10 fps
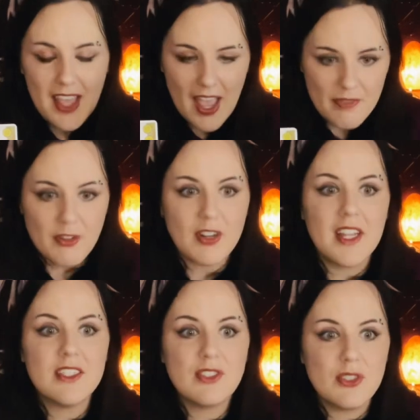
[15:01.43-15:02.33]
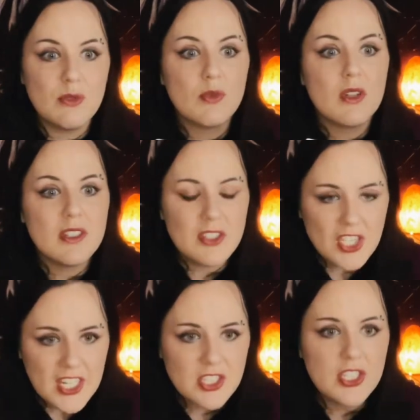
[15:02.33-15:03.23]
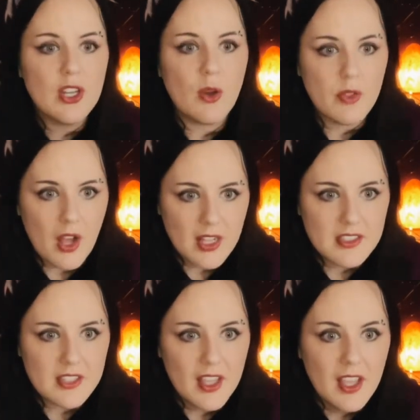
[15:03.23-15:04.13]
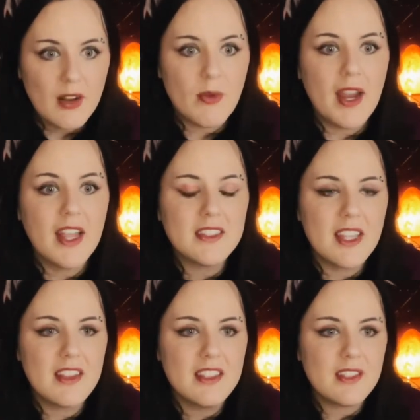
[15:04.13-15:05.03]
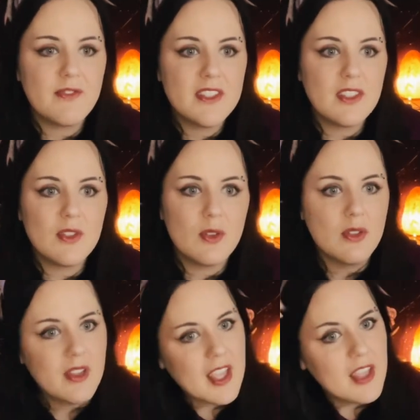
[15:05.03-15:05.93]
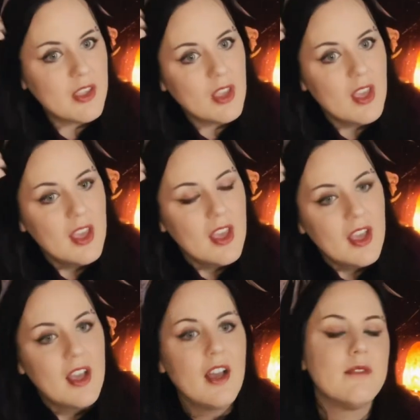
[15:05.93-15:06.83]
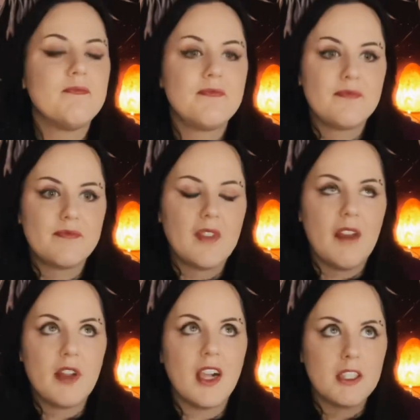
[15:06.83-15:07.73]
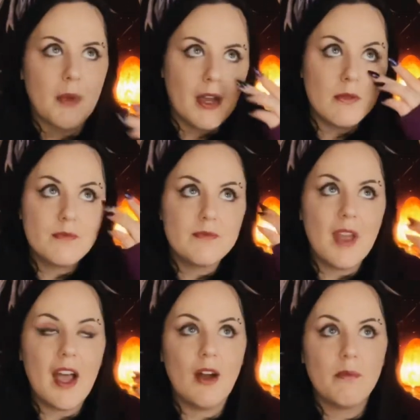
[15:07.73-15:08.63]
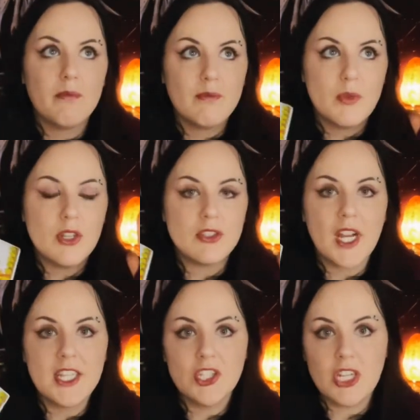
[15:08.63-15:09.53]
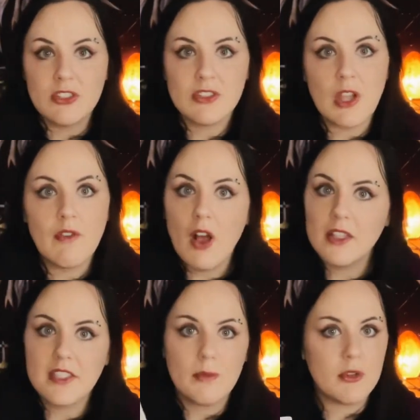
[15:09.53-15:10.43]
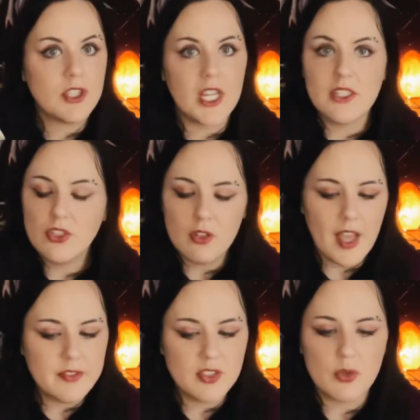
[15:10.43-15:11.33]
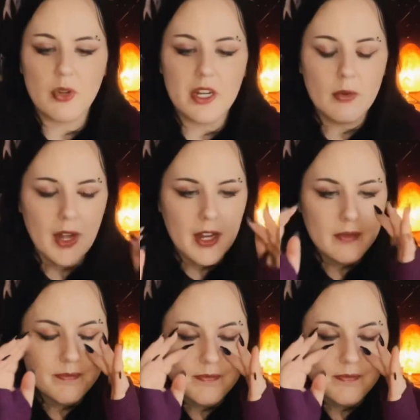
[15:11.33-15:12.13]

effort into changing your thoughts, right? It's like this physical, like I've talked about how when you're trying to change your self-concept or change your life story, right?